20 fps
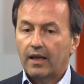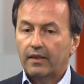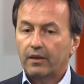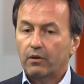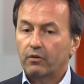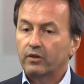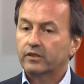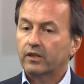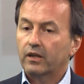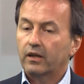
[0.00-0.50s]

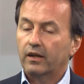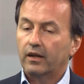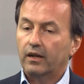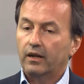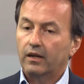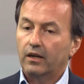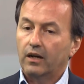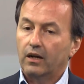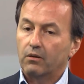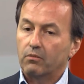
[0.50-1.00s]
There is
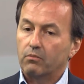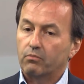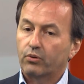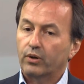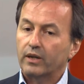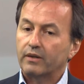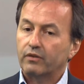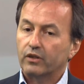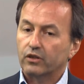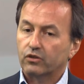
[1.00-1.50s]
a
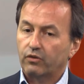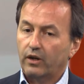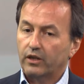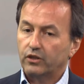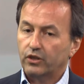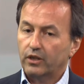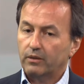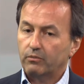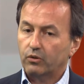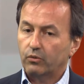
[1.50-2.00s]
previous
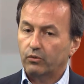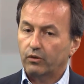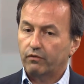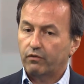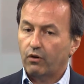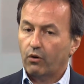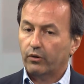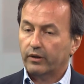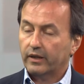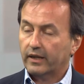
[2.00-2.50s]
regime called the
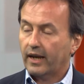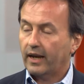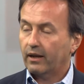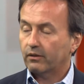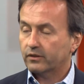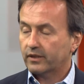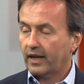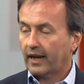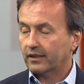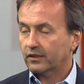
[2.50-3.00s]
Foreign
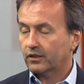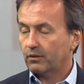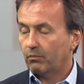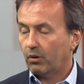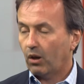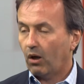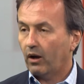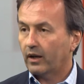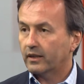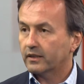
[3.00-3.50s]
Account Tax
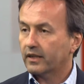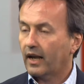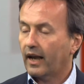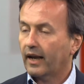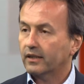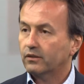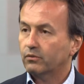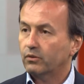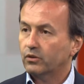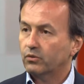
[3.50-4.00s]
Compliance Act,